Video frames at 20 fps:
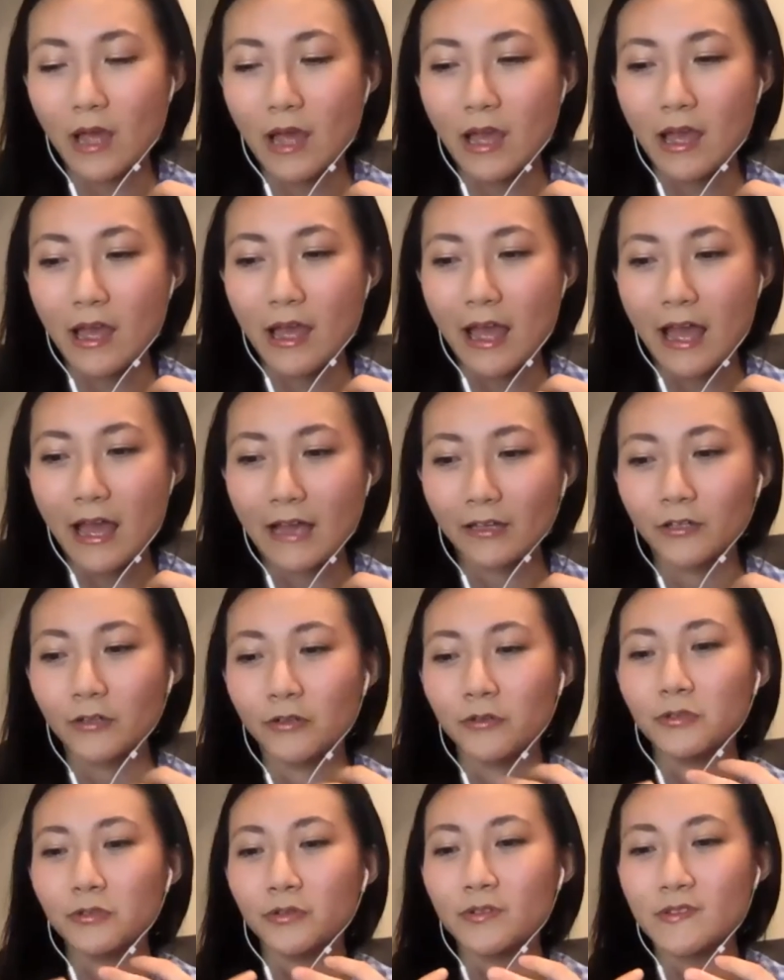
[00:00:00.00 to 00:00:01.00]
at
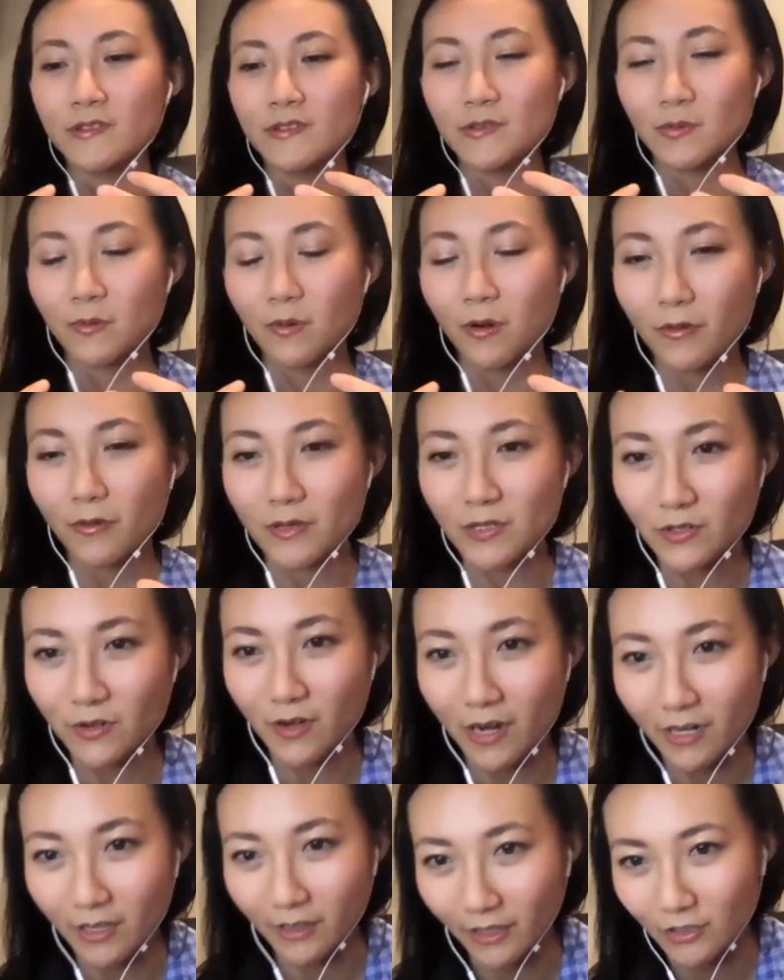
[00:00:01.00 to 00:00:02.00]
Code Chrysalis, we're always
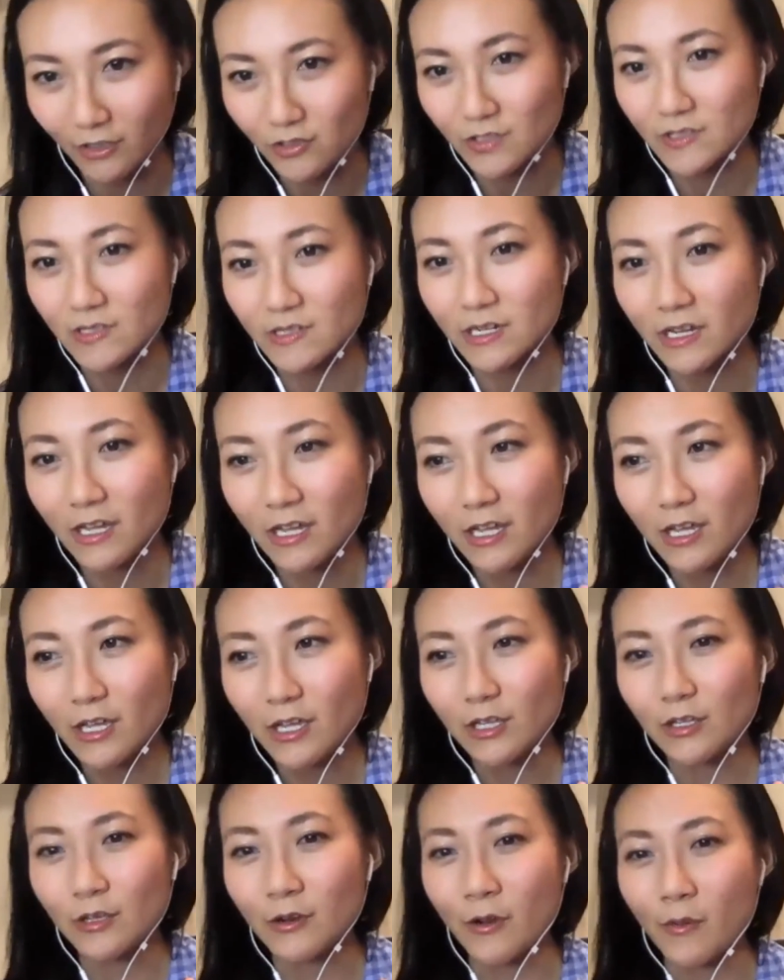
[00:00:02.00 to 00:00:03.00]
trying to like just,
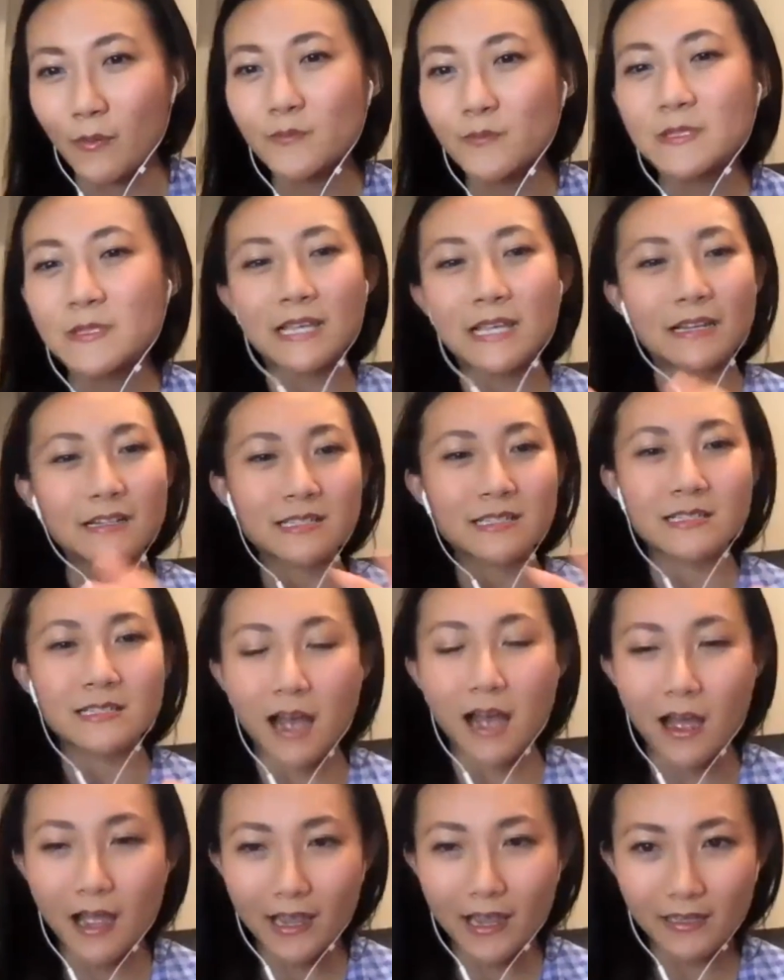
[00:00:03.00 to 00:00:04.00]
set
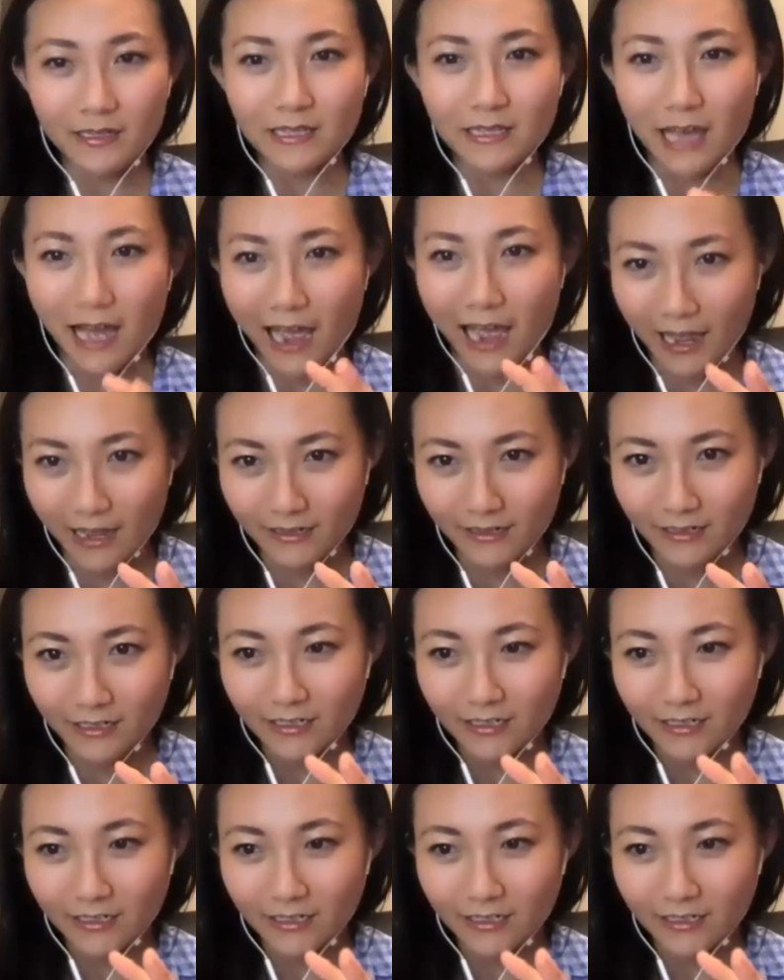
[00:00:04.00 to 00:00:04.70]
aside that